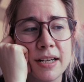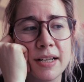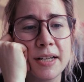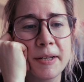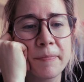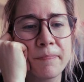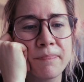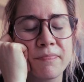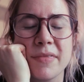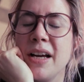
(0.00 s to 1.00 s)
I
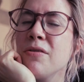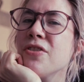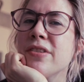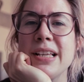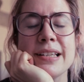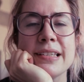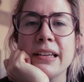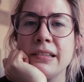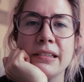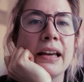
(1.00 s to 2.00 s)
was just like
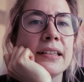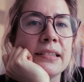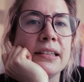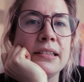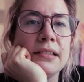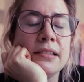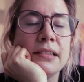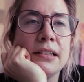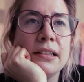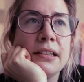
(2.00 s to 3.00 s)
second guessing
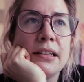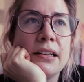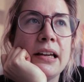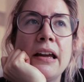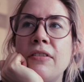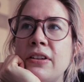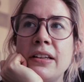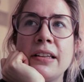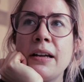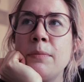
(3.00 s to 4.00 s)

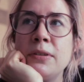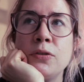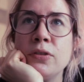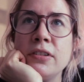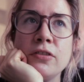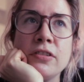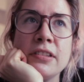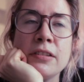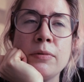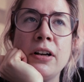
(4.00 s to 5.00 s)
everything that I've been doing
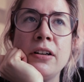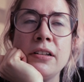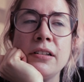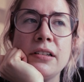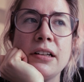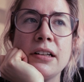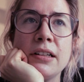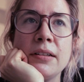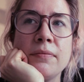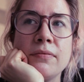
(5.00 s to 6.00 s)
during this vlog.
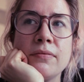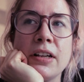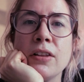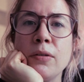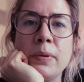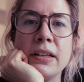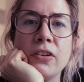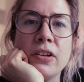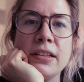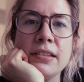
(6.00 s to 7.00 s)
I love being
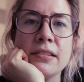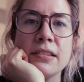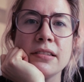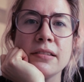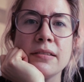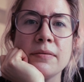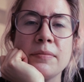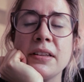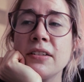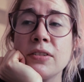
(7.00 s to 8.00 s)
honest,
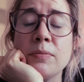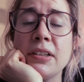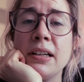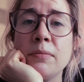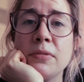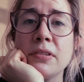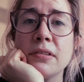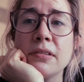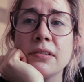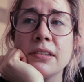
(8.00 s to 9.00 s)
but that
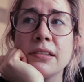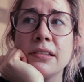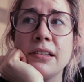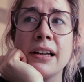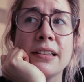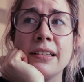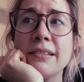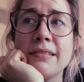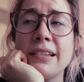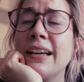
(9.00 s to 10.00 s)
sometimes I
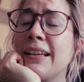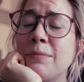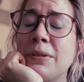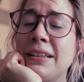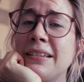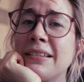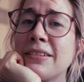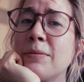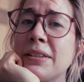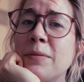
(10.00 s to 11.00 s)
can be
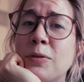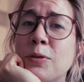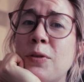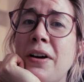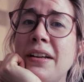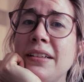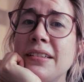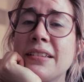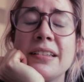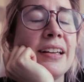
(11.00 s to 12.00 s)
sometimes too
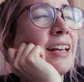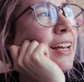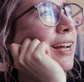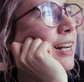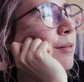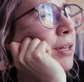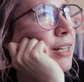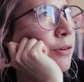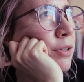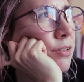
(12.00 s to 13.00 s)
honest, and I'm
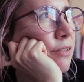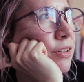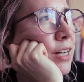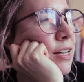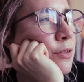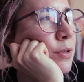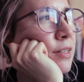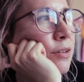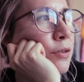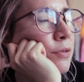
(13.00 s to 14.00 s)
like, I wonder if the guys
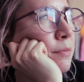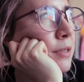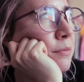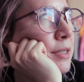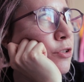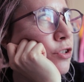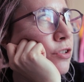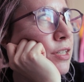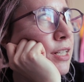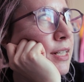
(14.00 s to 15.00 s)
want to know about my
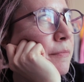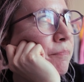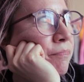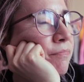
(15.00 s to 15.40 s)
journey